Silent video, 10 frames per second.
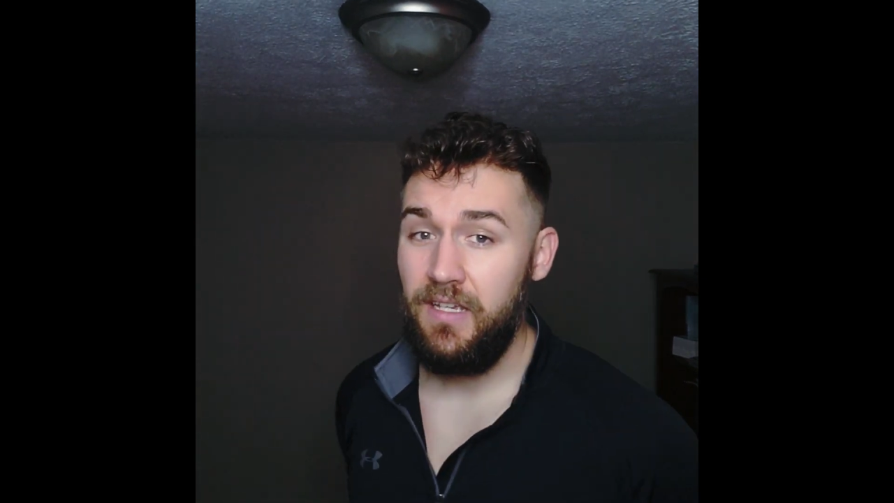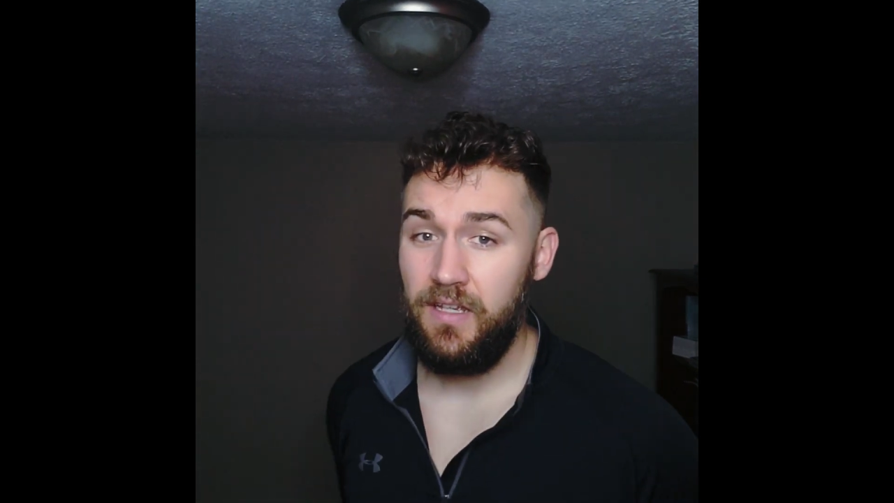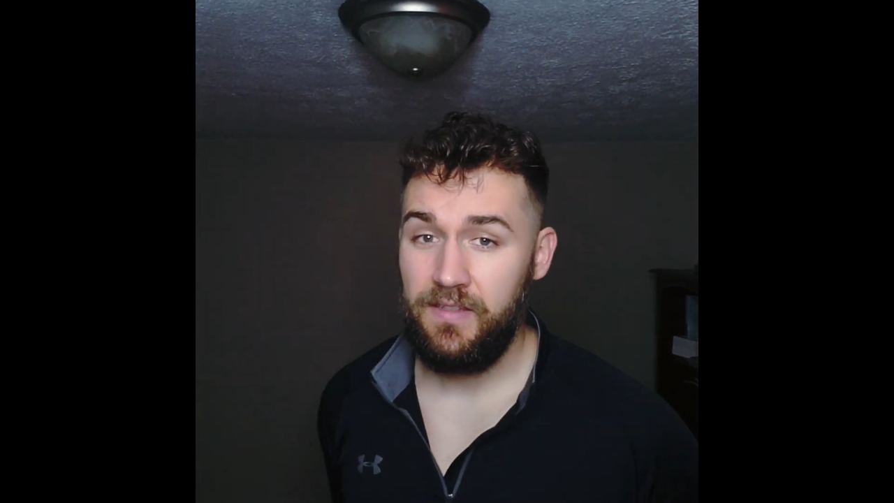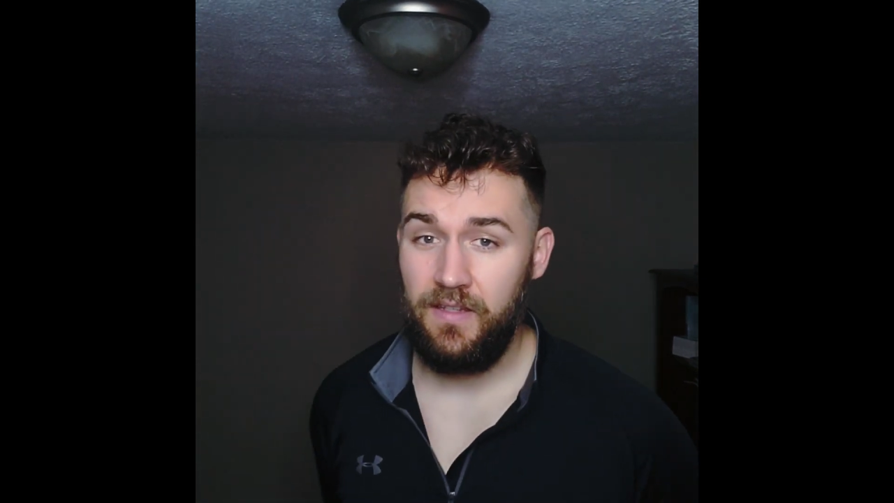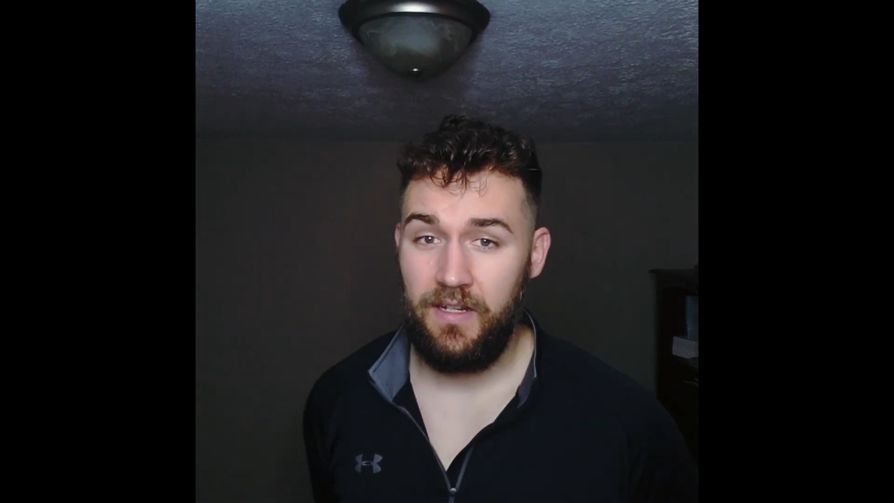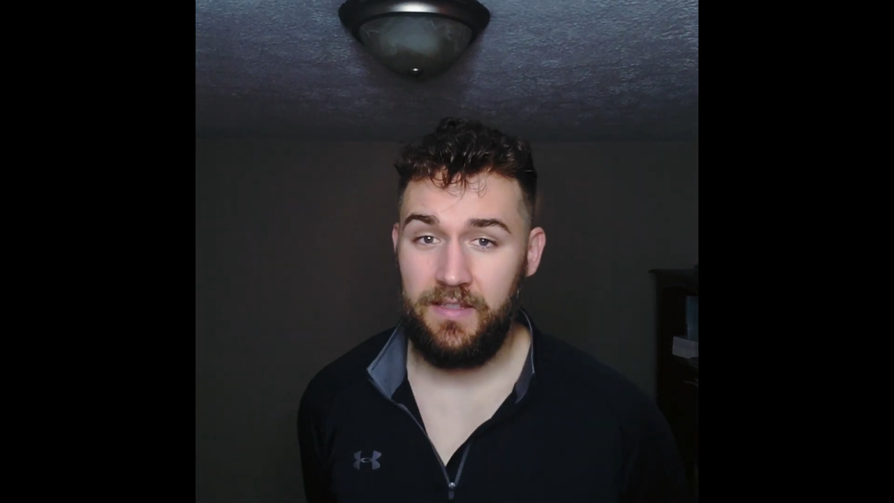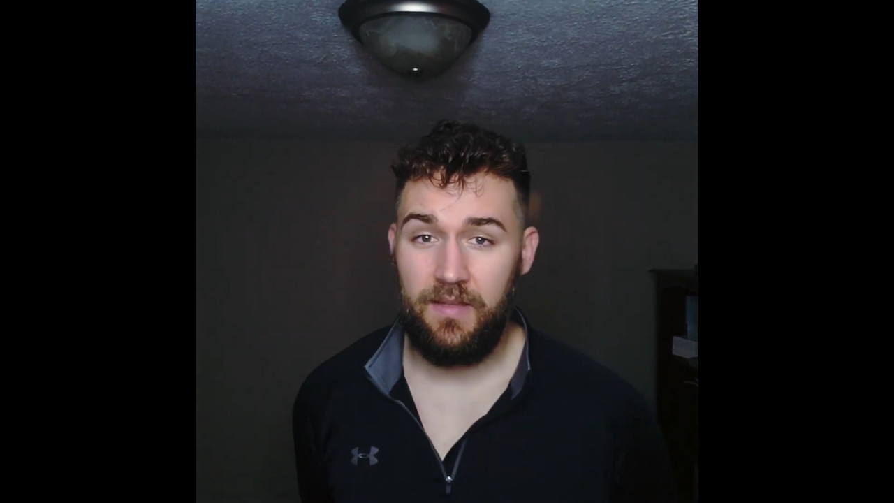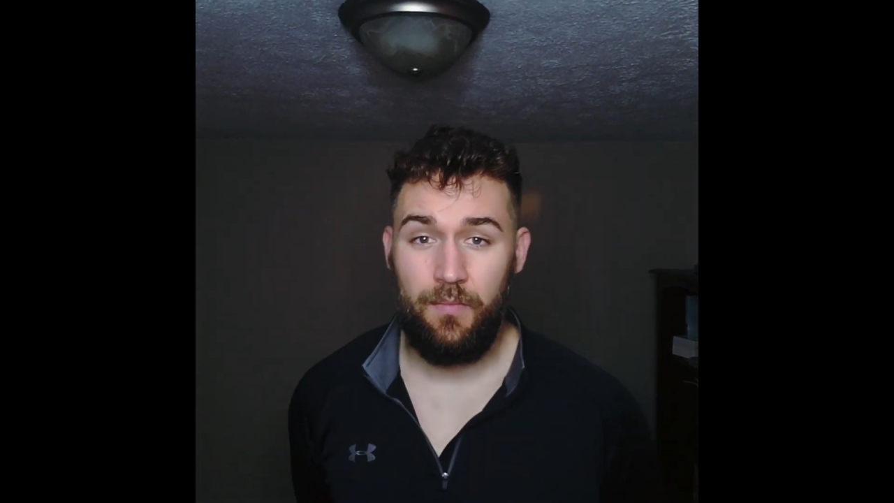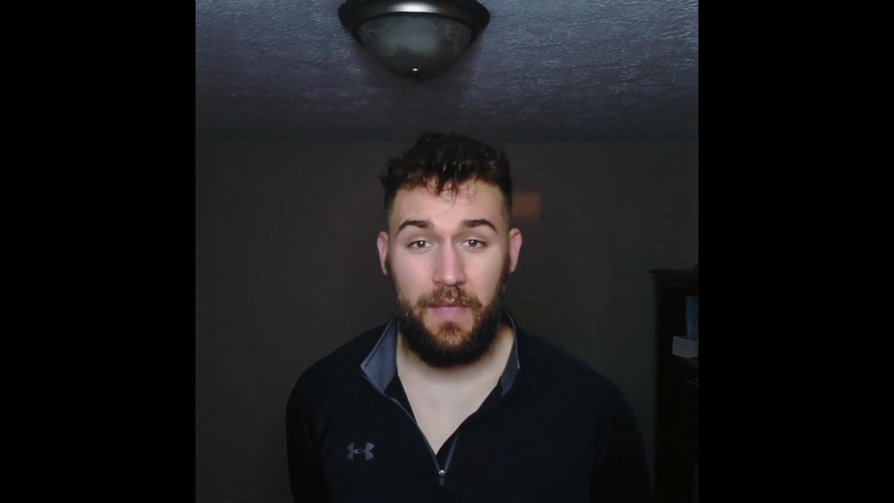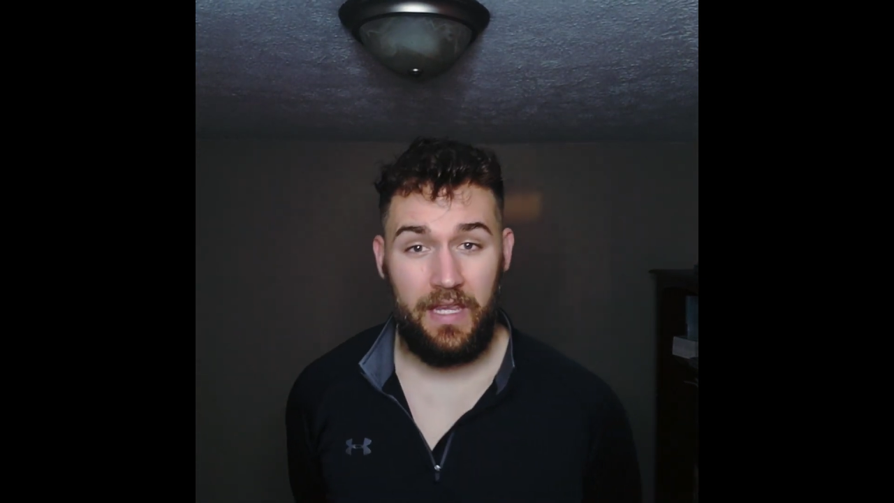Huston as
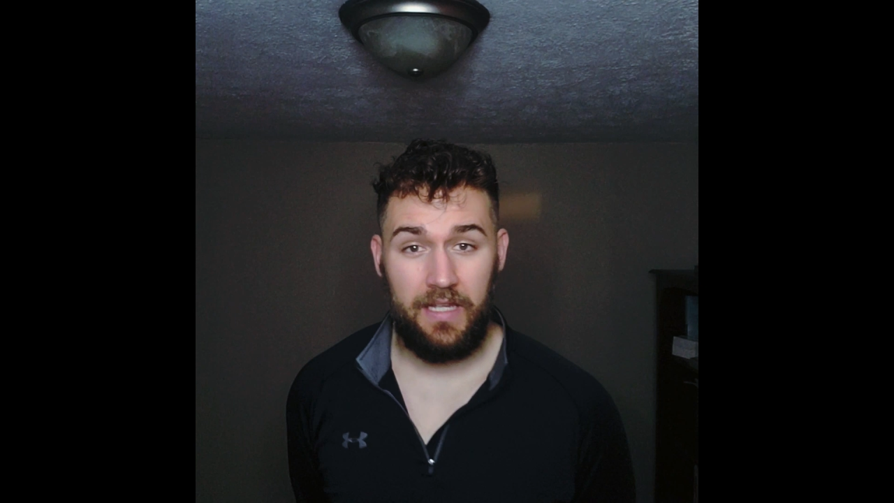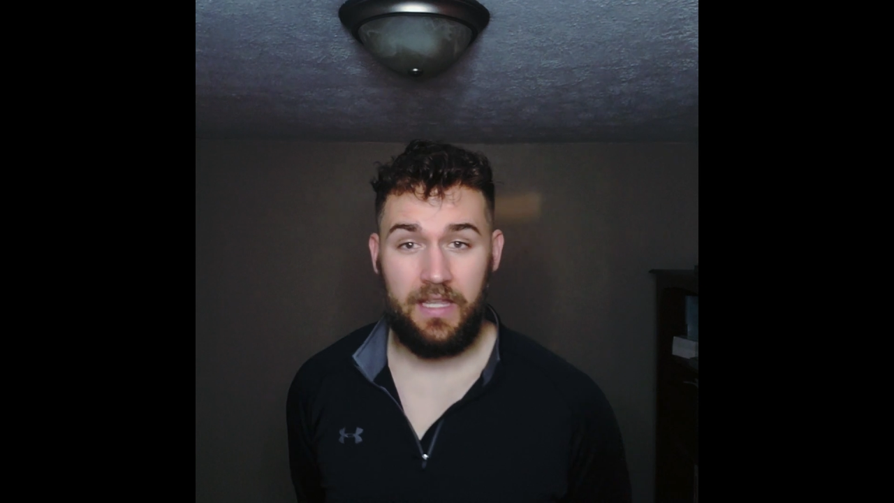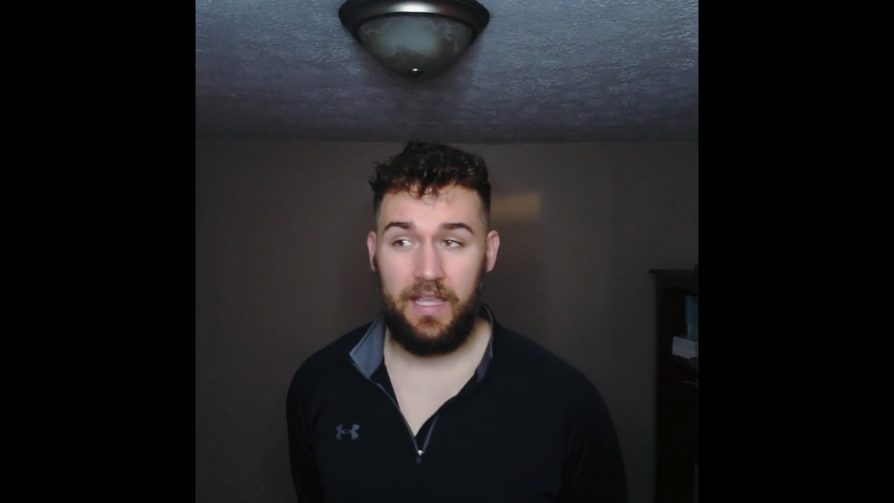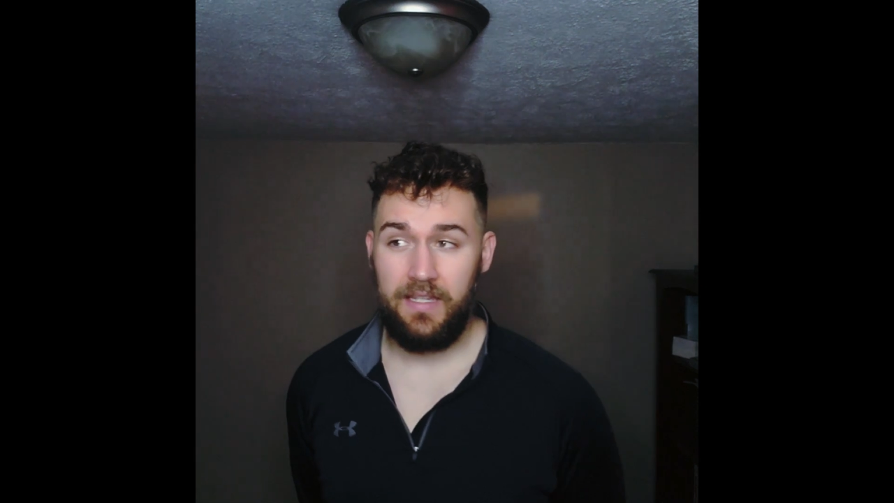the main